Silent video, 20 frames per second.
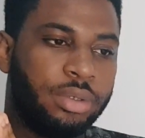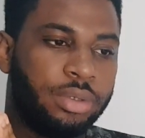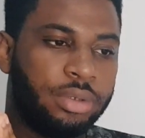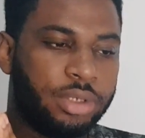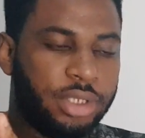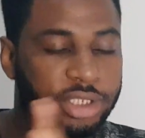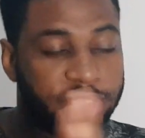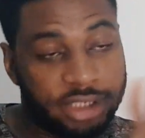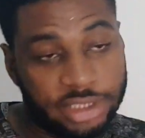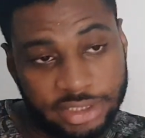
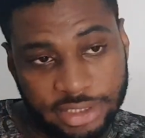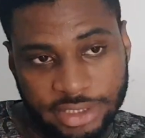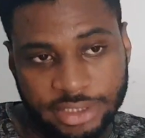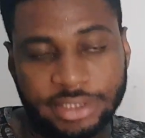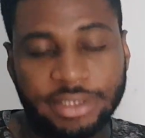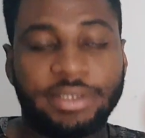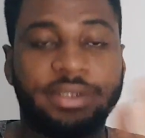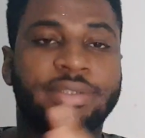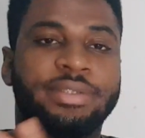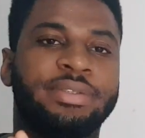this is it
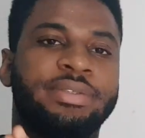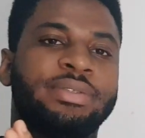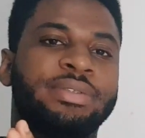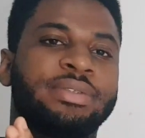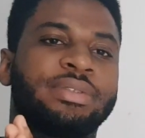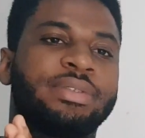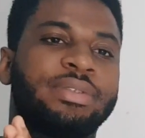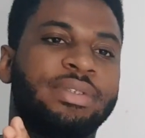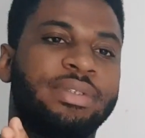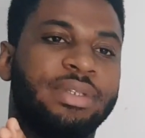
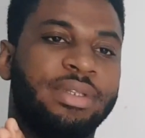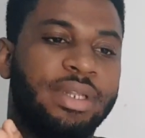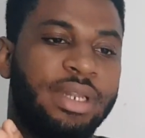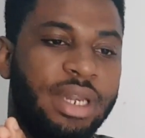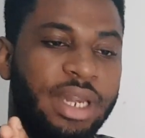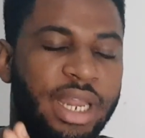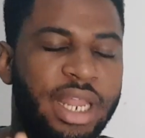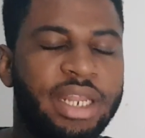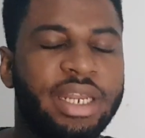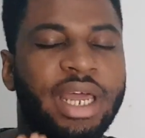
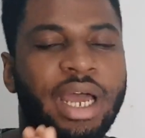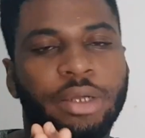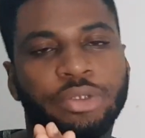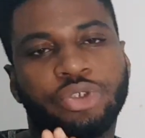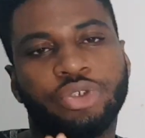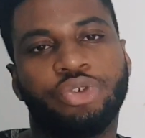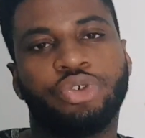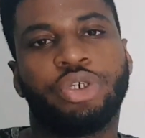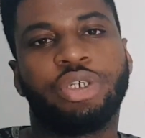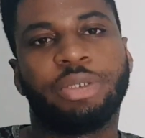learn how to
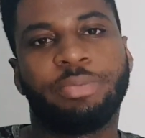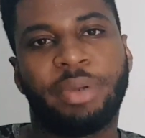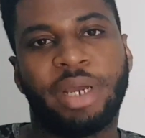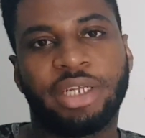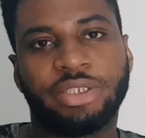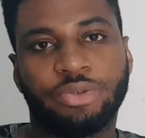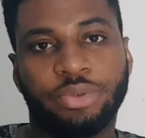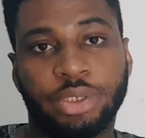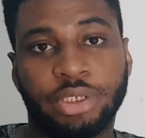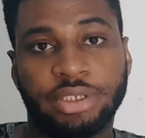draw the
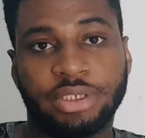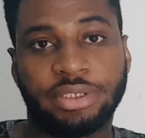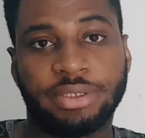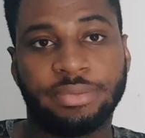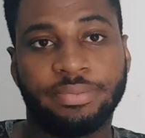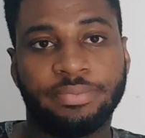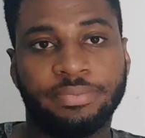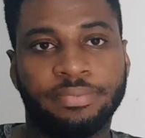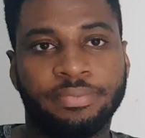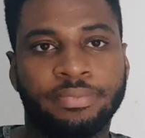pathways
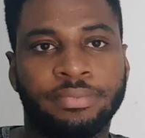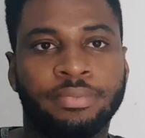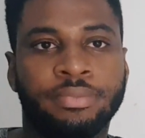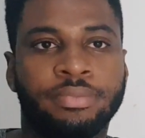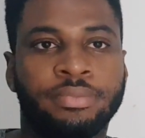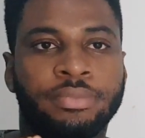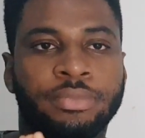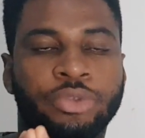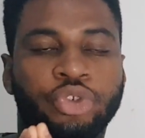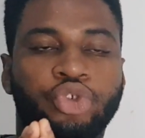
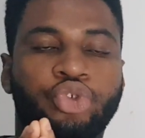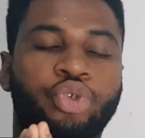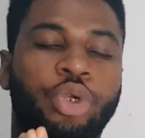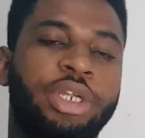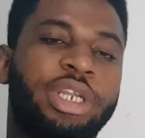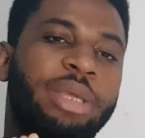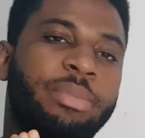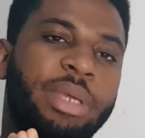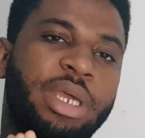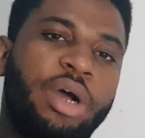draw
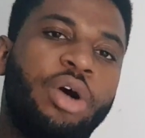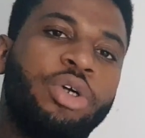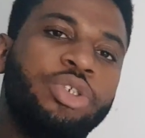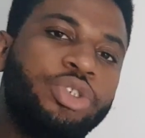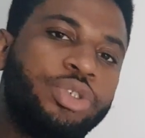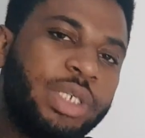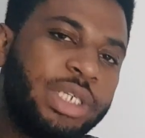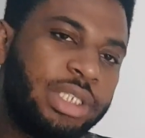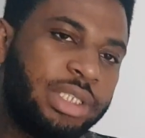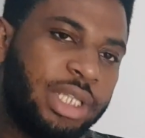them a
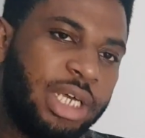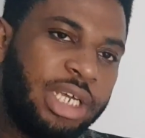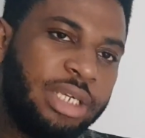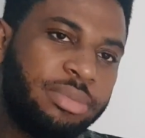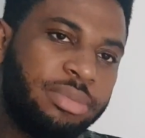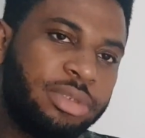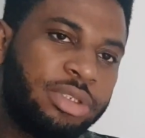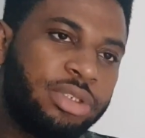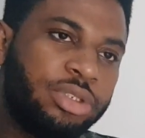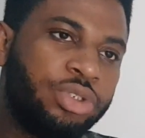hundred
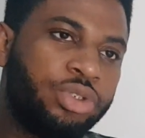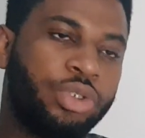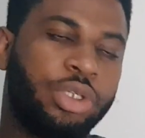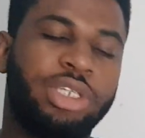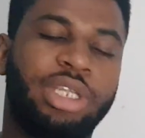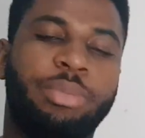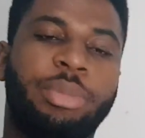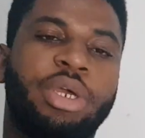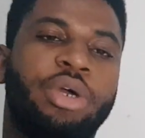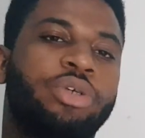times draw
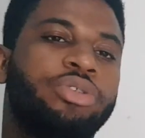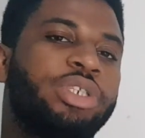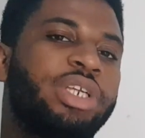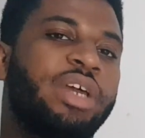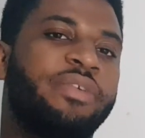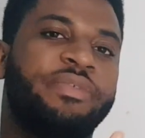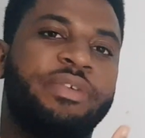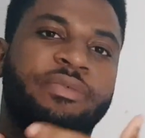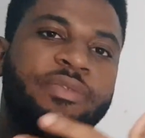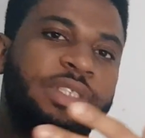them a hundred
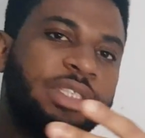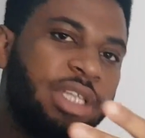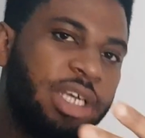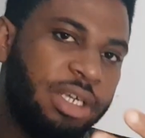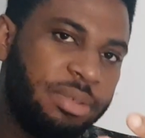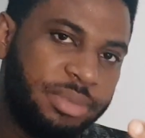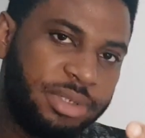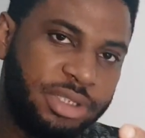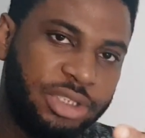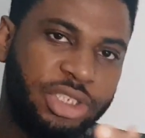and fifty
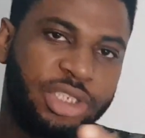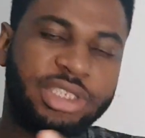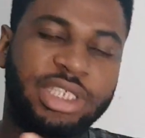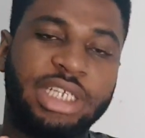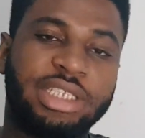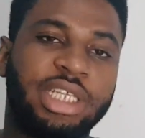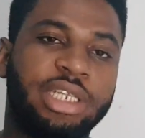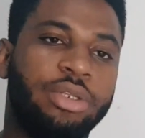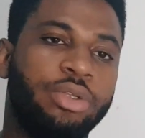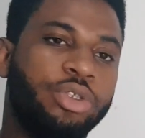times just
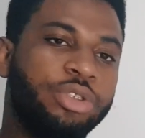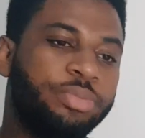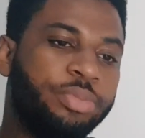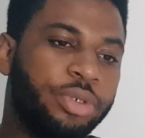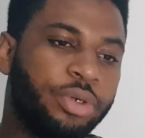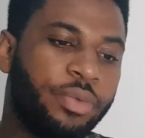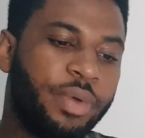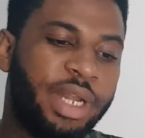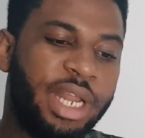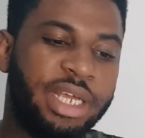get a
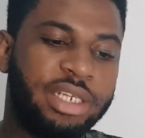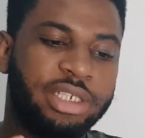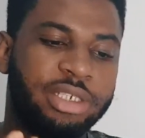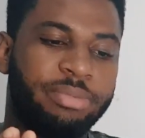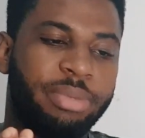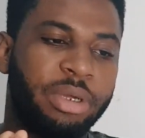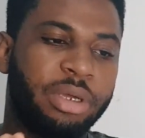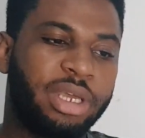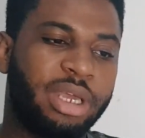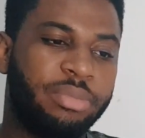notebook when i did
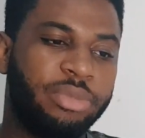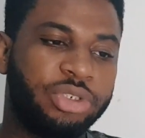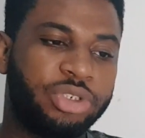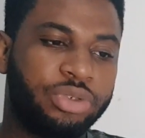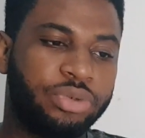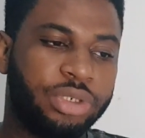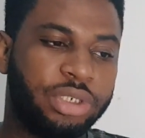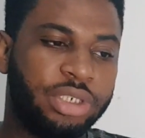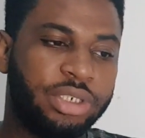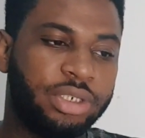
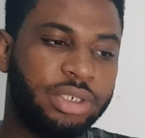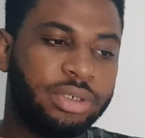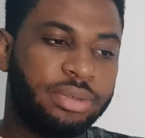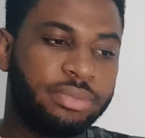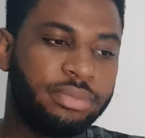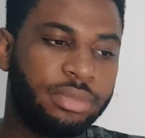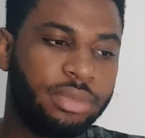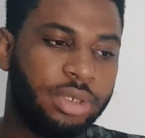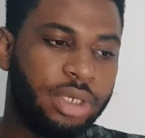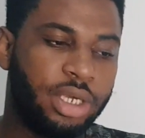biochemistry
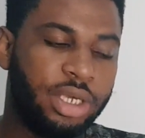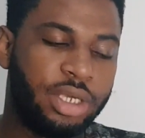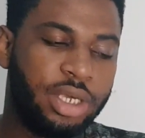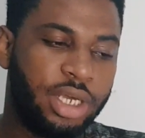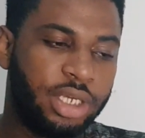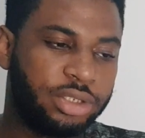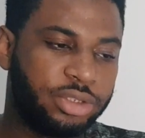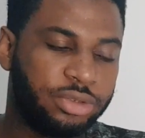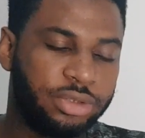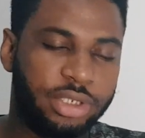a
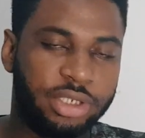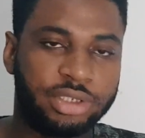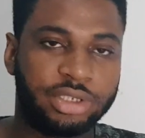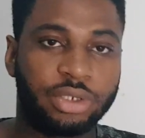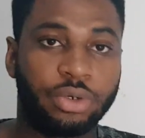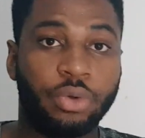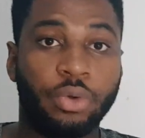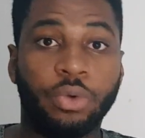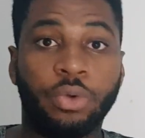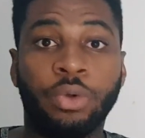year two years
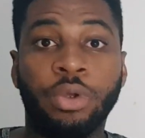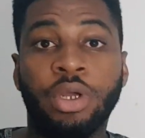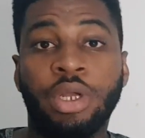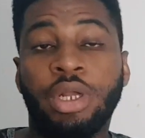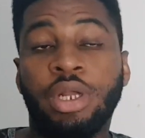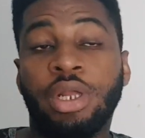ago